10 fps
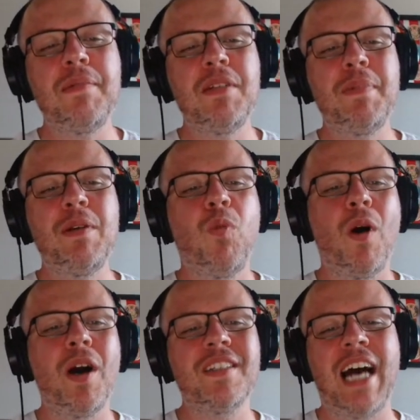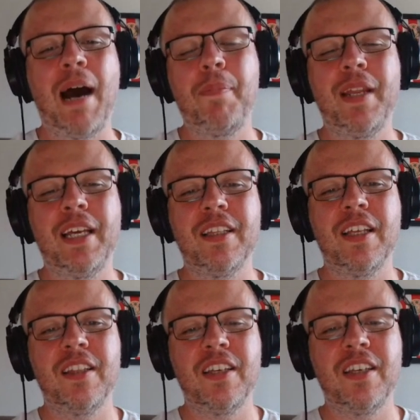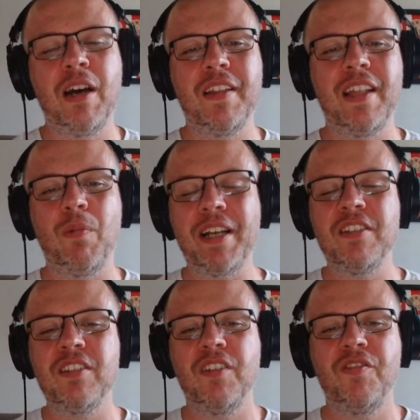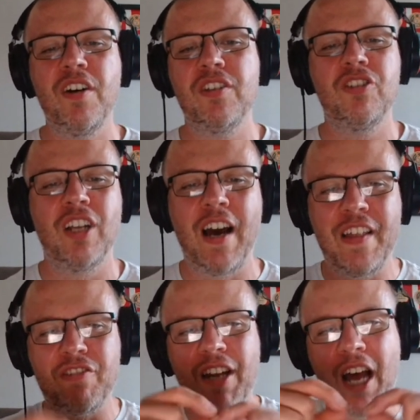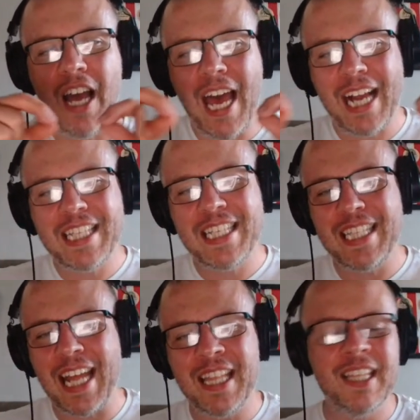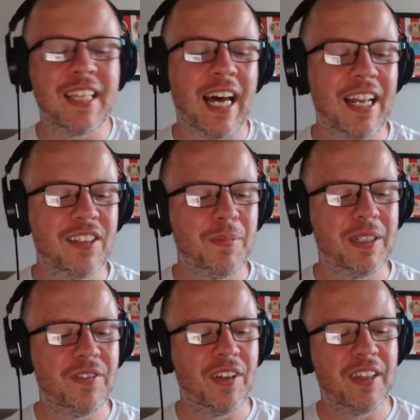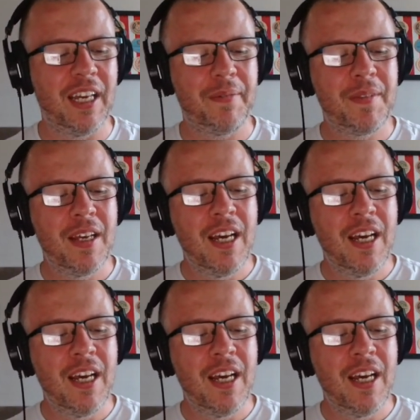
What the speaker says: So that seems to be what is happening, that they're waiting to the 1st of July. They're trying to extend that little bit of the thing.